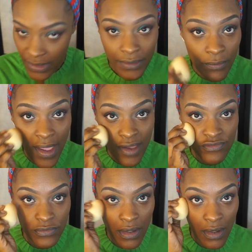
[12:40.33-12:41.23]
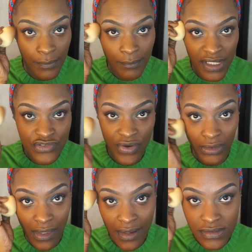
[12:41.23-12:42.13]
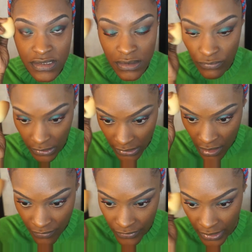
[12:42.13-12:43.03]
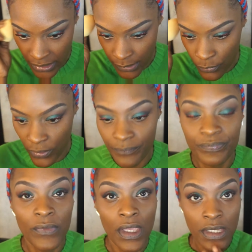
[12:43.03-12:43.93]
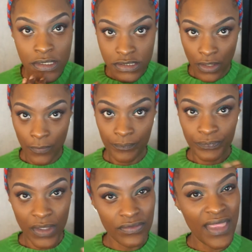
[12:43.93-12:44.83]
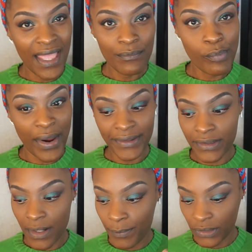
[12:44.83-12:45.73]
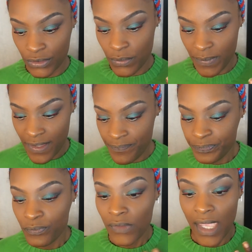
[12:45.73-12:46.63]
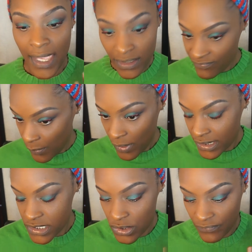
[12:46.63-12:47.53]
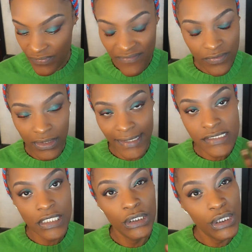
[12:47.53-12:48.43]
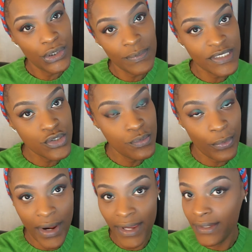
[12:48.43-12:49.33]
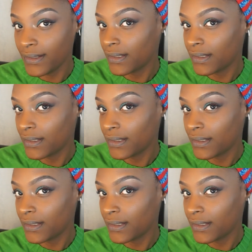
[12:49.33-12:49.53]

I don't have um, my dreadlocks to really cover it anymore. So that brightened it up a little bit. And if I wanted to, if I feel like it's a little bit too bright,